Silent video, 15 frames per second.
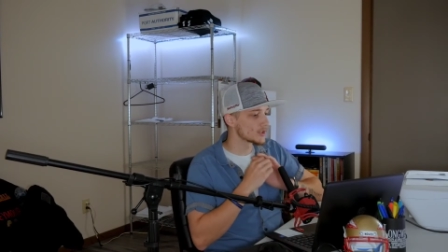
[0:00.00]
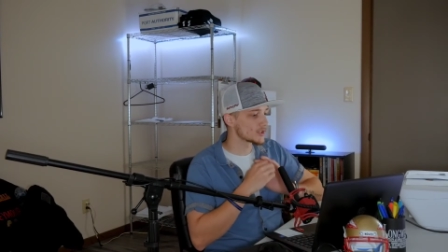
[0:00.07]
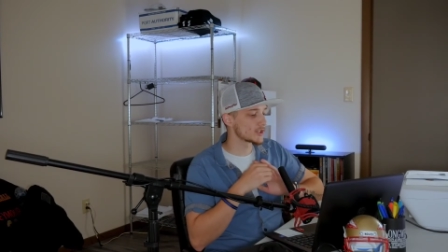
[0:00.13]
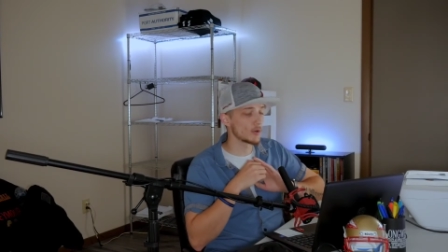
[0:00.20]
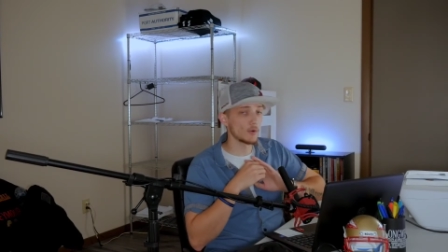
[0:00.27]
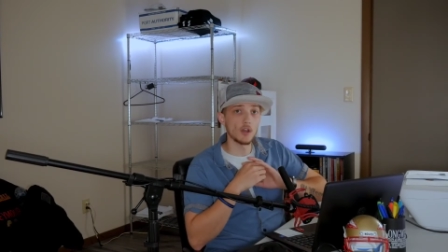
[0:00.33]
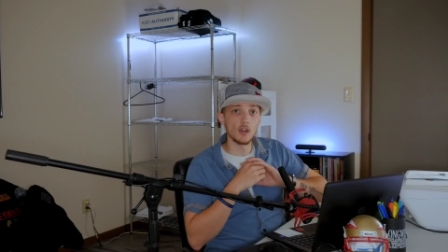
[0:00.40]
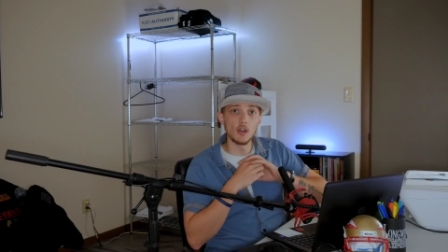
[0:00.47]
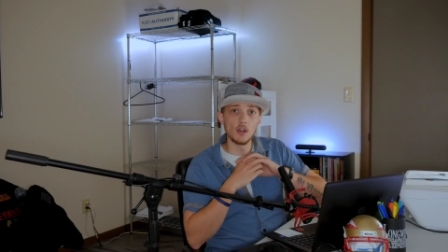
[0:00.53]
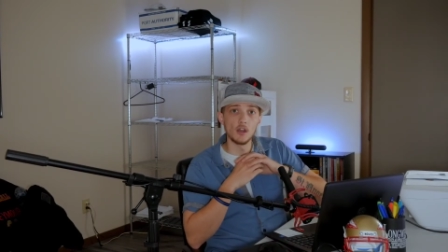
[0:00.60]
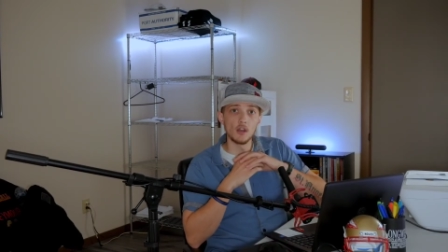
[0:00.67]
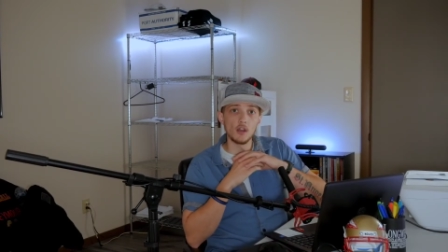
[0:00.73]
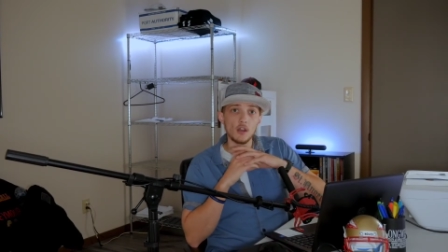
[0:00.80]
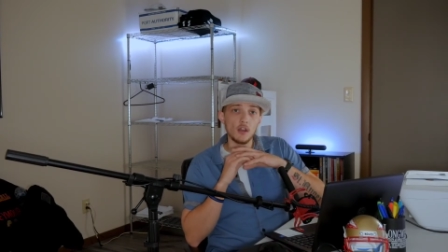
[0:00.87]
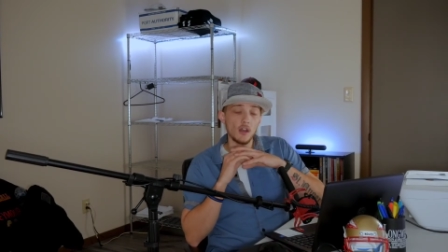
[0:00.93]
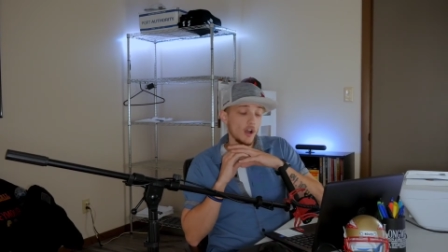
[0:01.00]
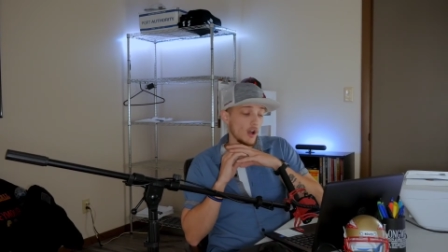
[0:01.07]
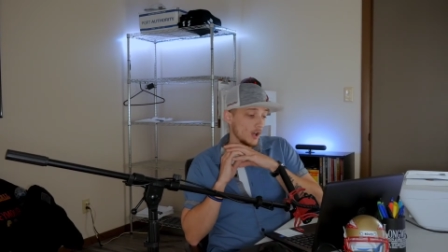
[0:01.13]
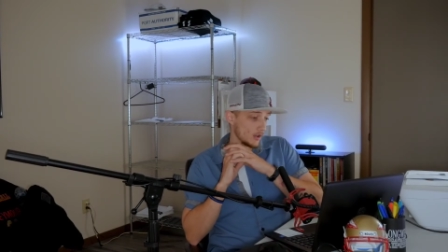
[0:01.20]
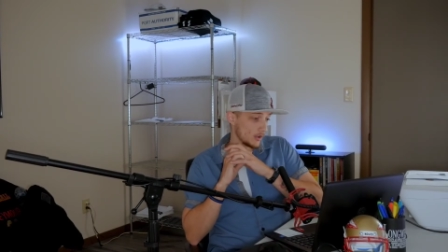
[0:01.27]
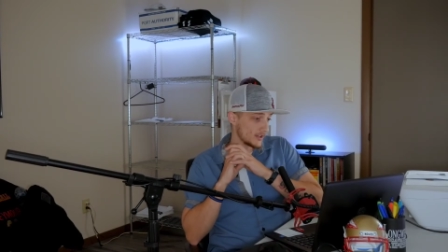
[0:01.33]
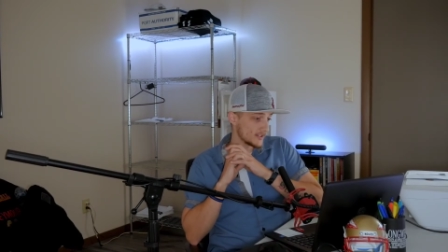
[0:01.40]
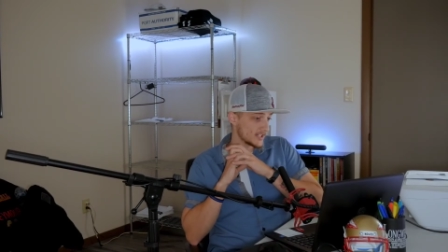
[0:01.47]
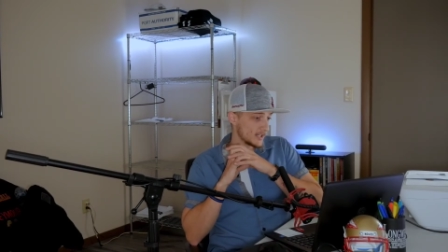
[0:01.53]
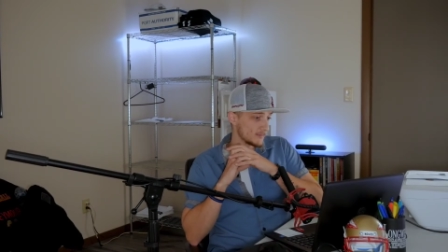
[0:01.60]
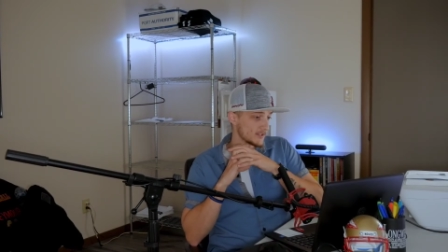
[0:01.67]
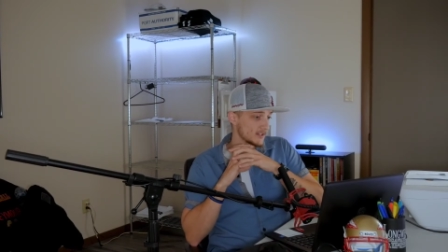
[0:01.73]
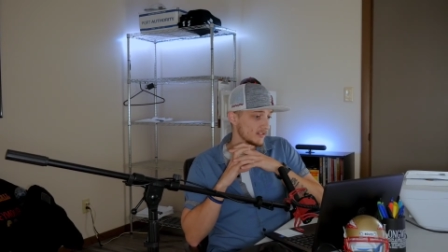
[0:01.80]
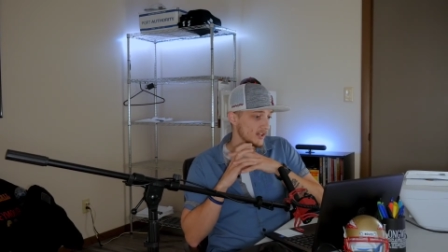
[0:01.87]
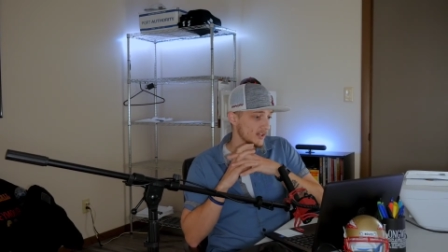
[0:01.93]
So a lot of
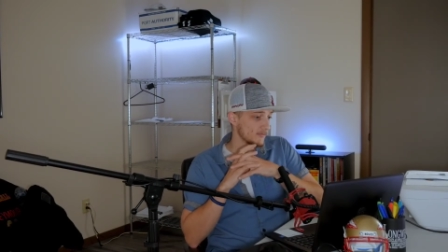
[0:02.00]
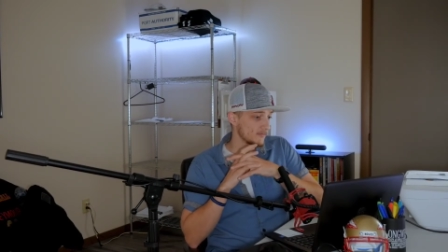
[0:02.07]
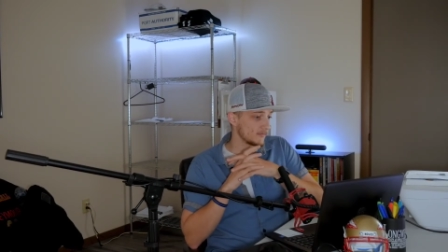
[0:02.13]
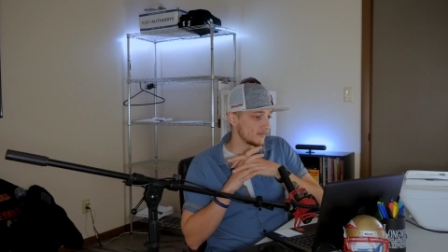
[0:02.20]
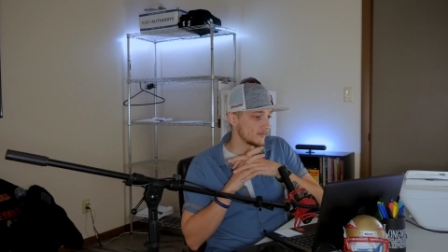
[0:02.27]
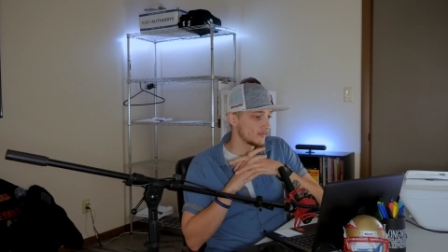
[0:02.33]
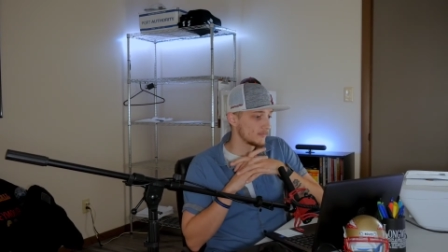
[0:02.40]
times in life,